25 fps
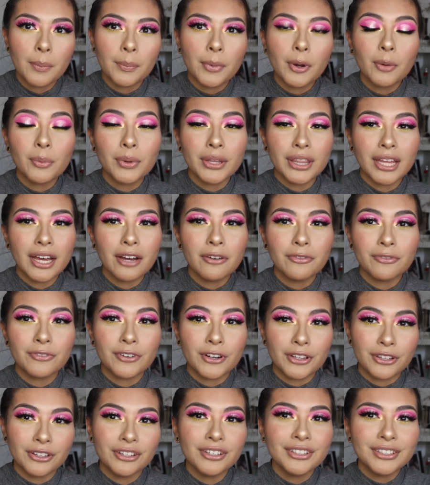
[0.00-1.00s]
But without
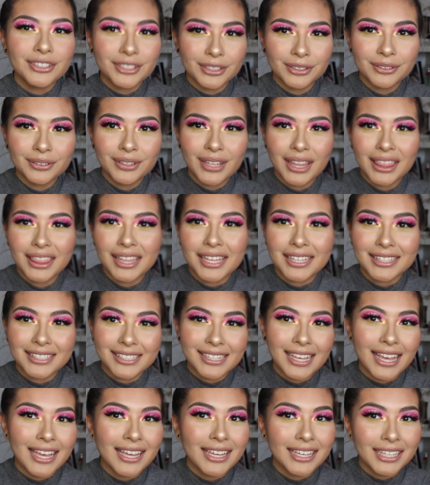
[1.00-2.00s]
further ado,
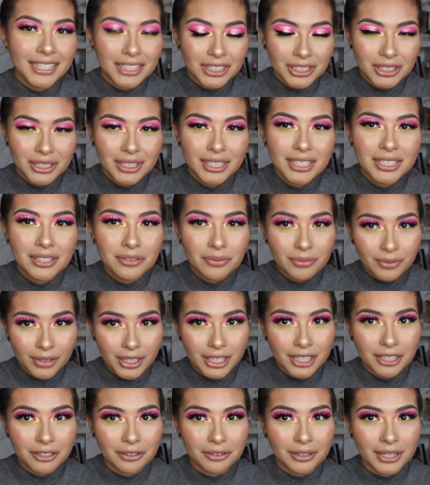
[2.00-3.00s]
let's get into this
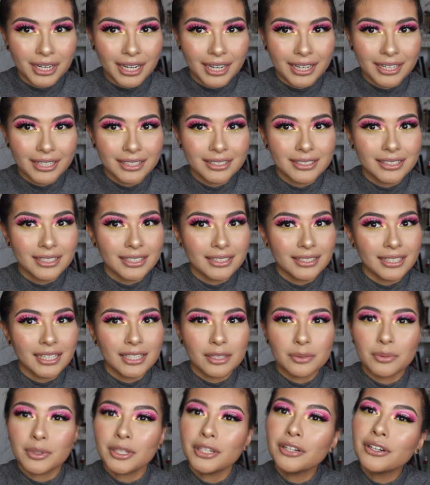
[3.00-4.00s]
video guys, because
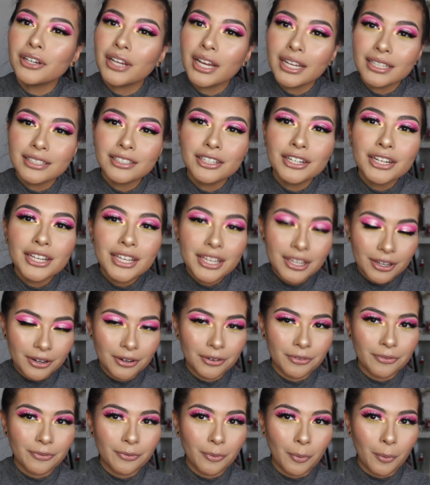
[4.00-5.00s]
that's what you guys are
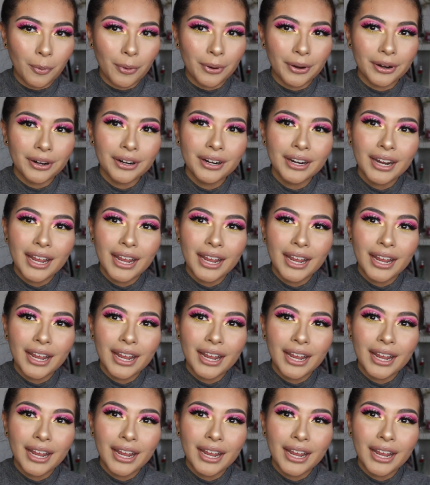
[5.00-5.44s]
here for.